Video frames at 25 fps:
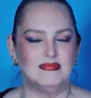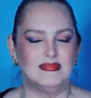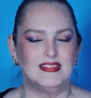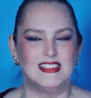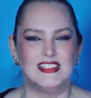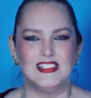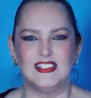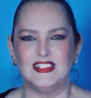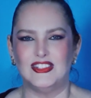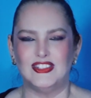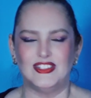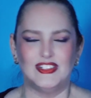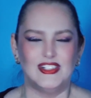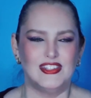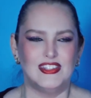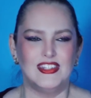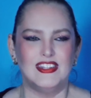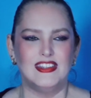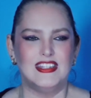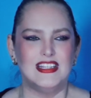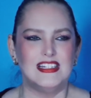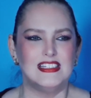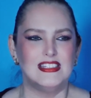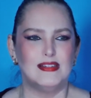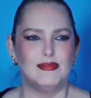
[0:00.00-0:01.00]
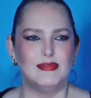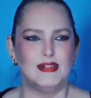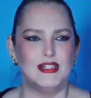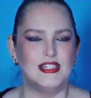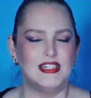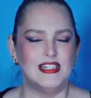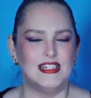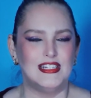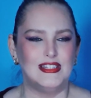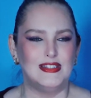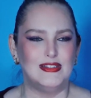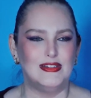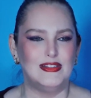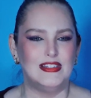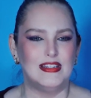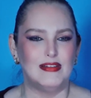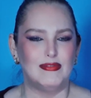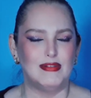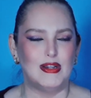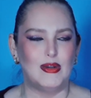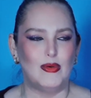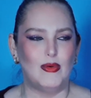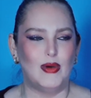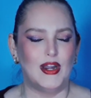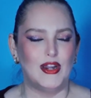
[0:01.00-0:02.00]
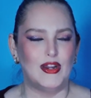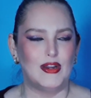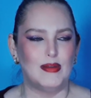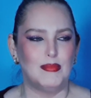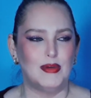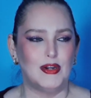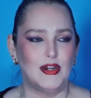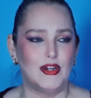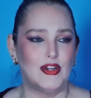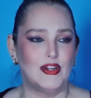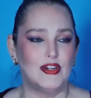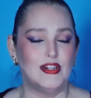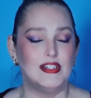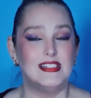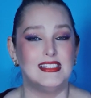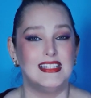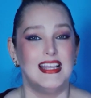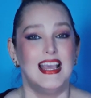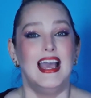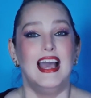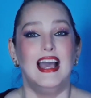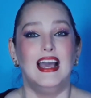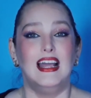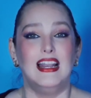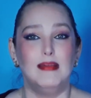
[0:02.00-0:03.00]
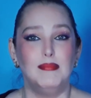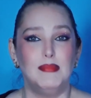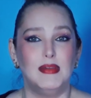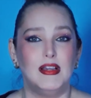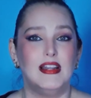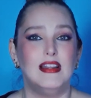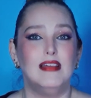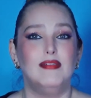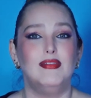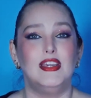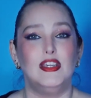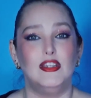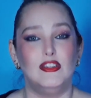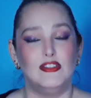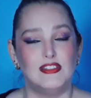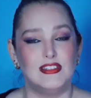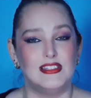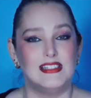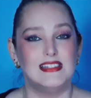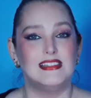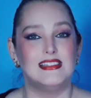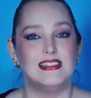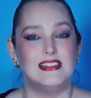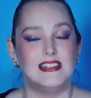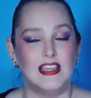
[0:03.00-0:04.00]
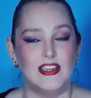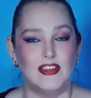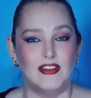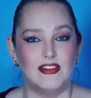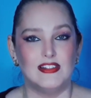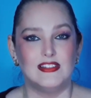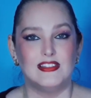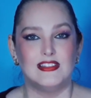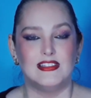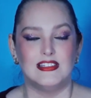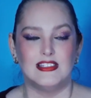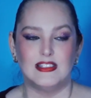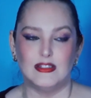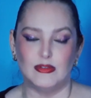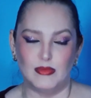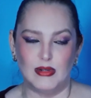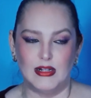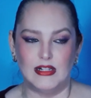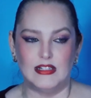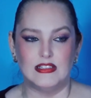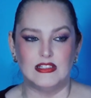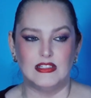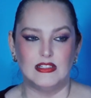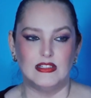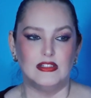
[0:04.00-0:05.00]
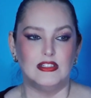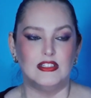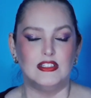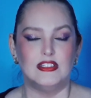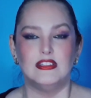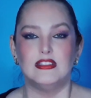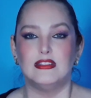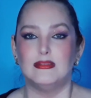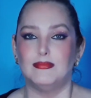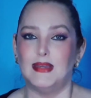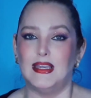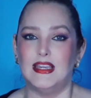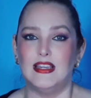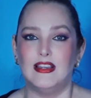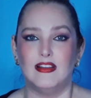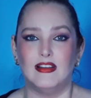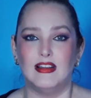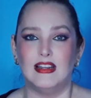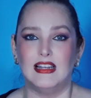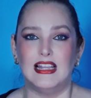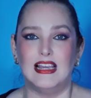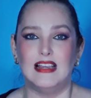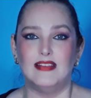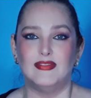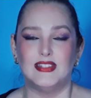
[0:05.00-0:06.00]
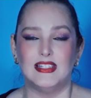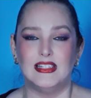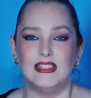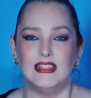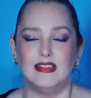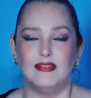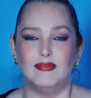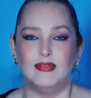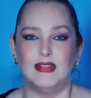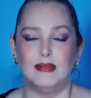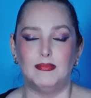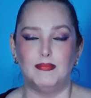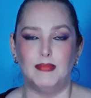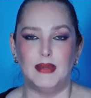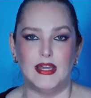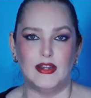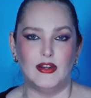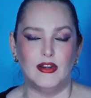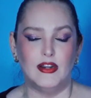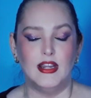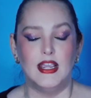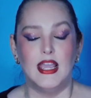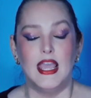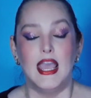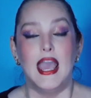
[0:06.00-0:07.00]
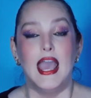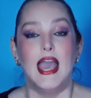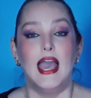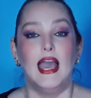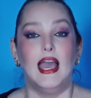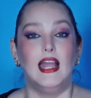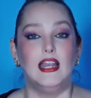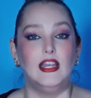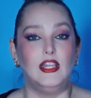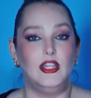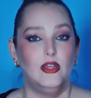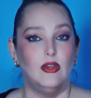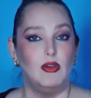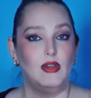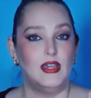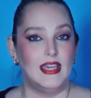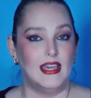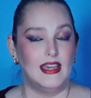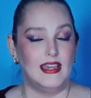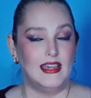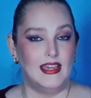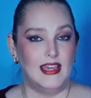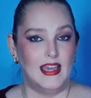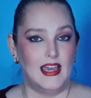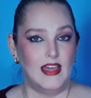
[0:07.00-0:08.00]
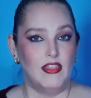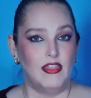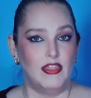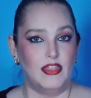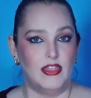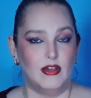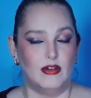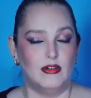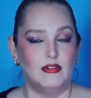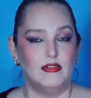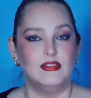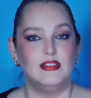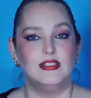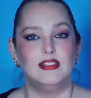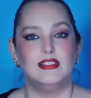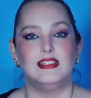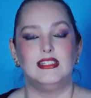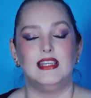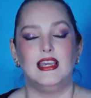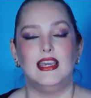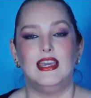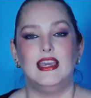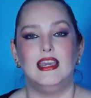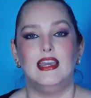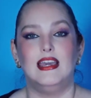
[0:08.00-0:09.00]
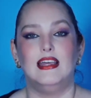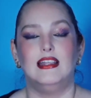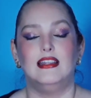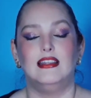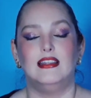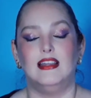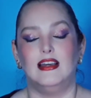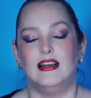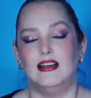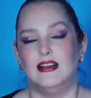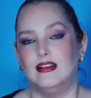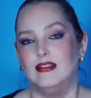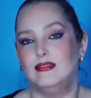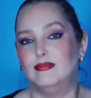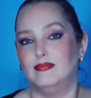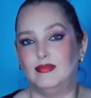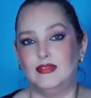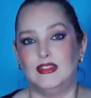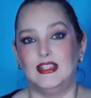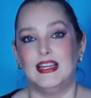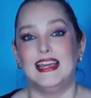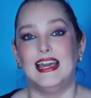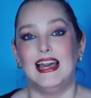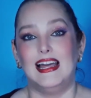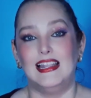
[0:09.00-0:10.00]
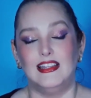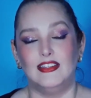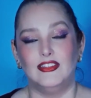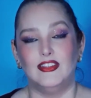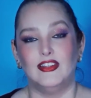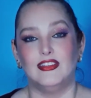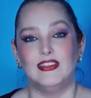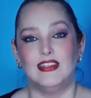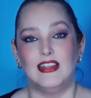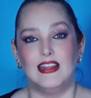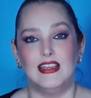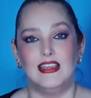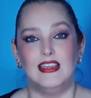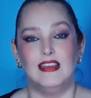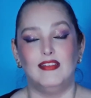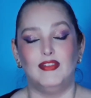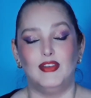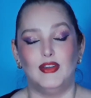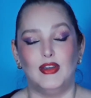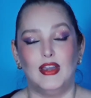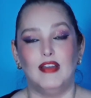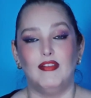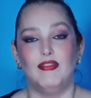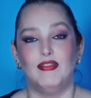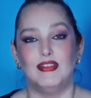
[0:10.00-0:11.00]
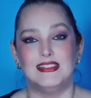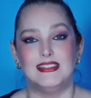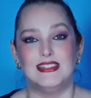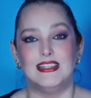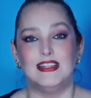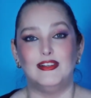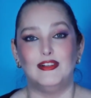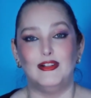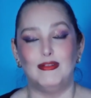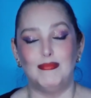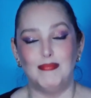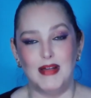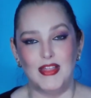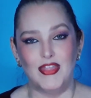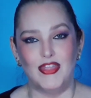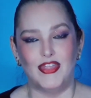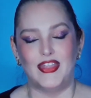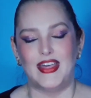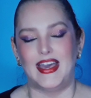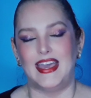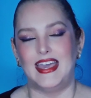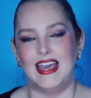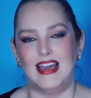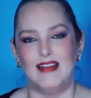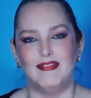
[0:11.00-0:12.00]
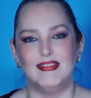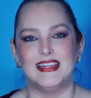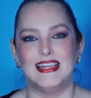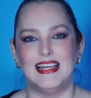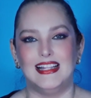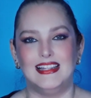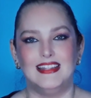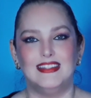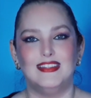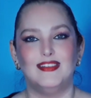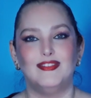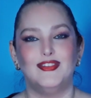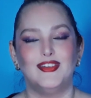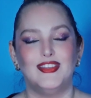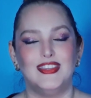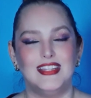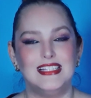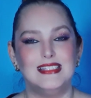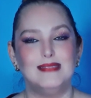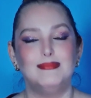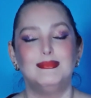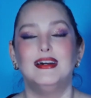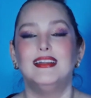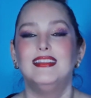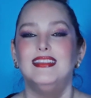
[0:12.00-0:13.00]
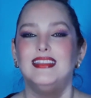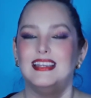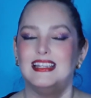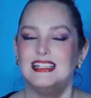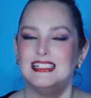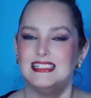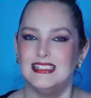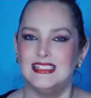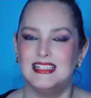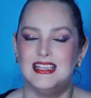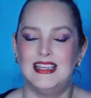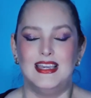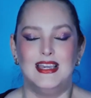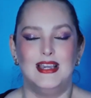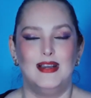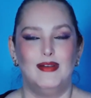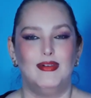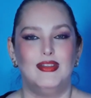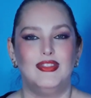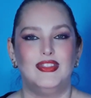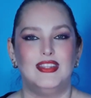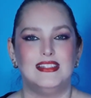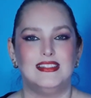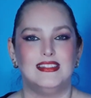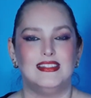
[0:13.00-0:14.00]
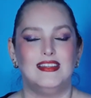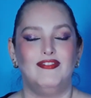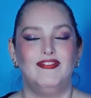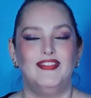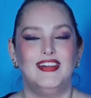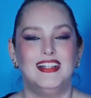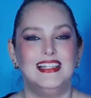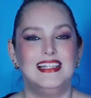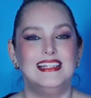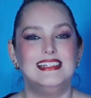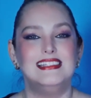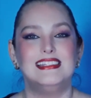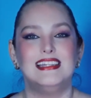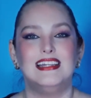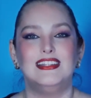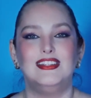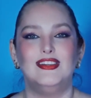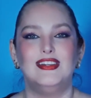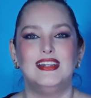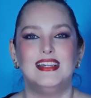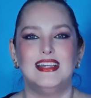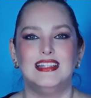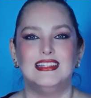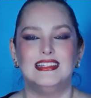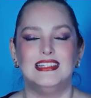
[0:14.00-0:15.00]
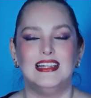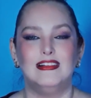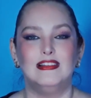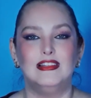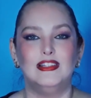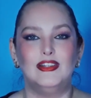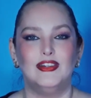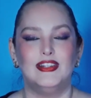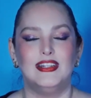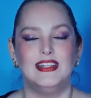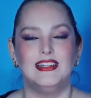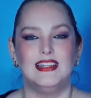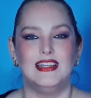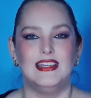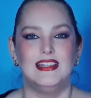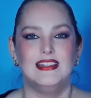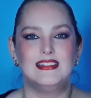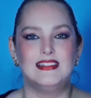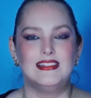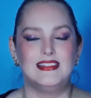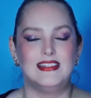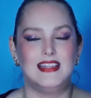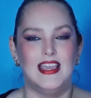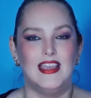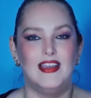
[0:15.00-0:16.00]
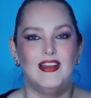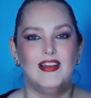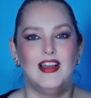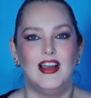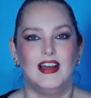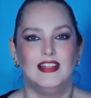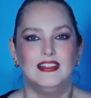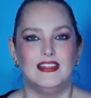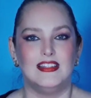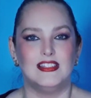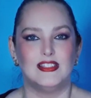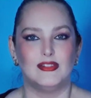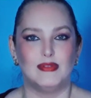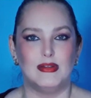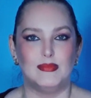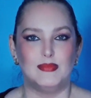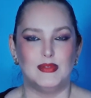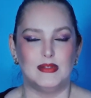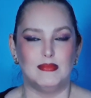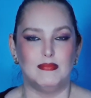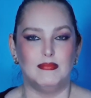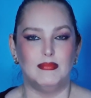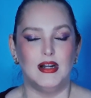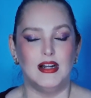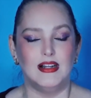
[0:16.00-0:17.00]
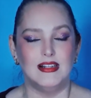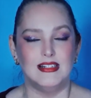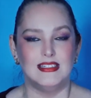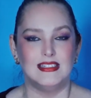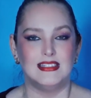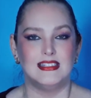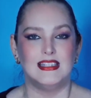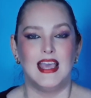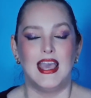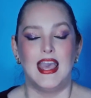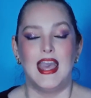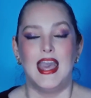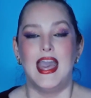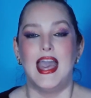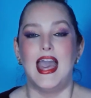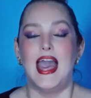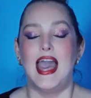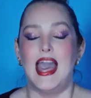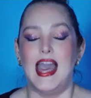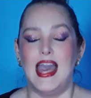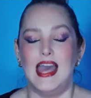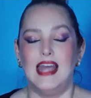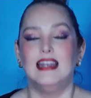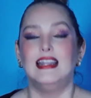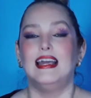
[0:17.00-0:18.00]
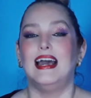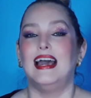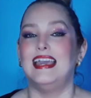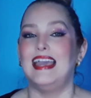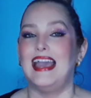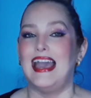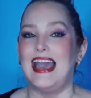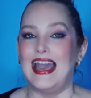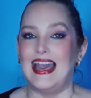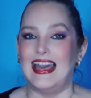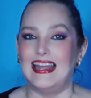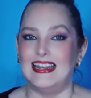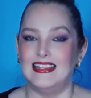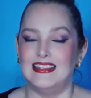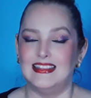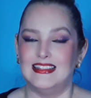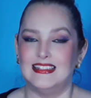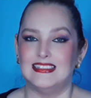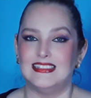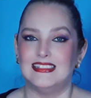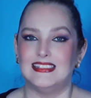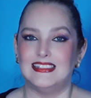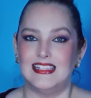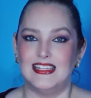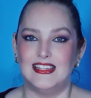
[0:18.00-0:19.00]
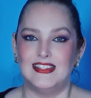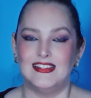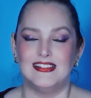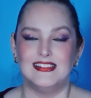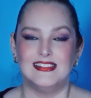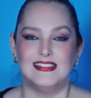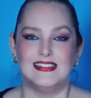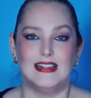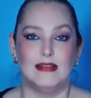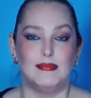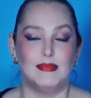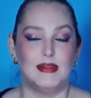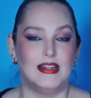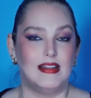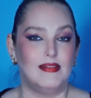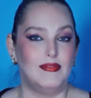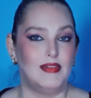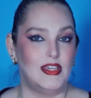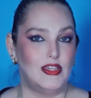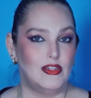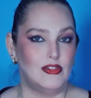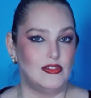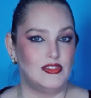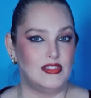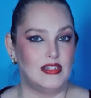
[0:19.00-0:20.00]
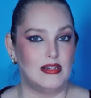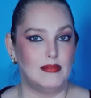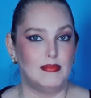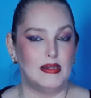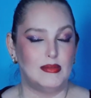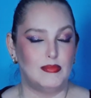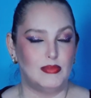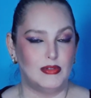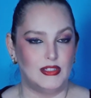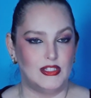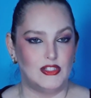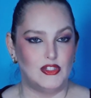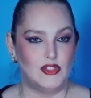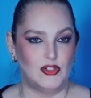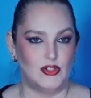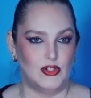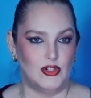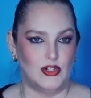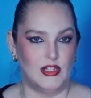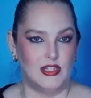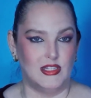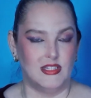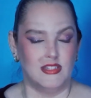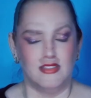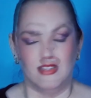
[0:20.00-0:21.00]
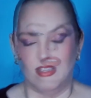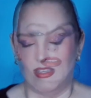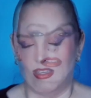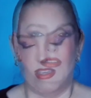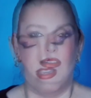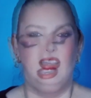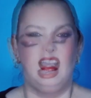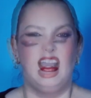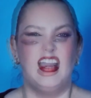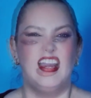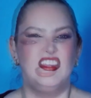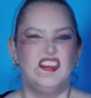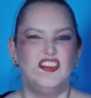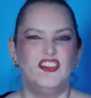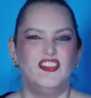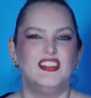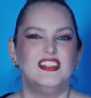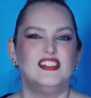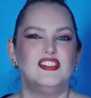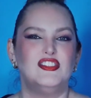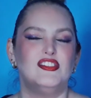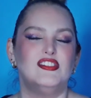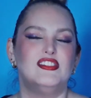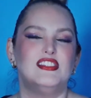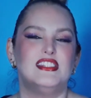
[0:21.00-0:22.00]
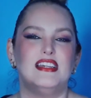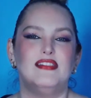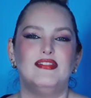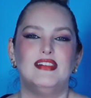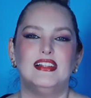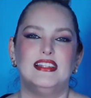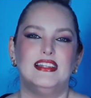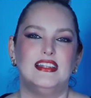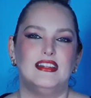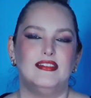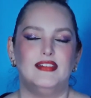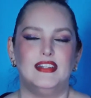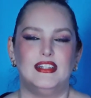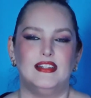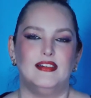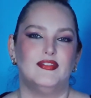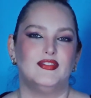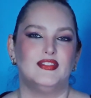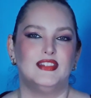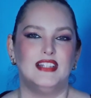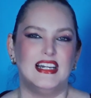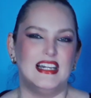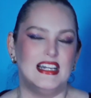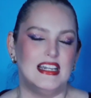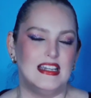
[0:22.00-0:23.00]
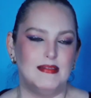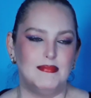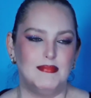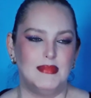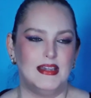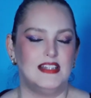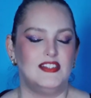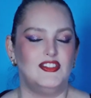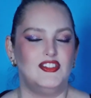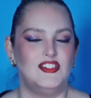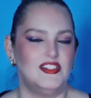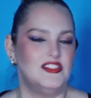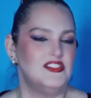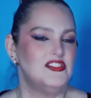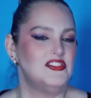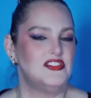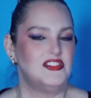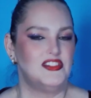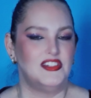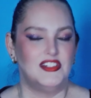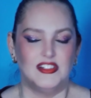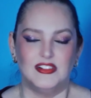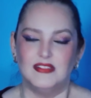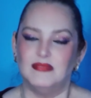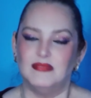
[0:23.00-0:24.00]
certain things that we're gonna do that require markers. I'm gonna be using stickers as well to just make our lives a little bit better. And you can get those in the calendar that I give you every single month. I have a calendar for this month, it's with Disney villains, and you can download it. It's there on the description box. And I added the stickers that I'm gonna be using in my bullet journal. I do this to save a little bit of time and just,